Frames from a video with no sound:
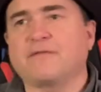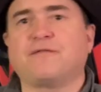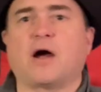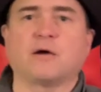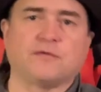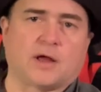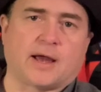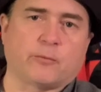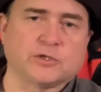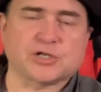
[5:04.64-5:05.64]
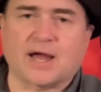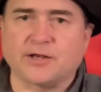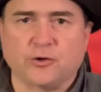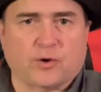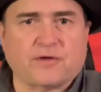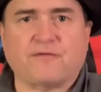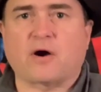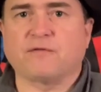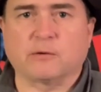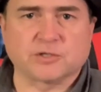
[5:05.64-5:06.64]
Firefly, which I do, I thought
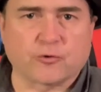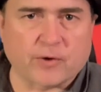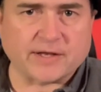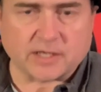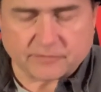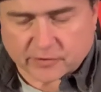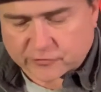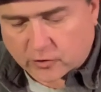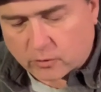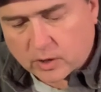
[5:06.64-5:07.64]
Firefly was a great TV show.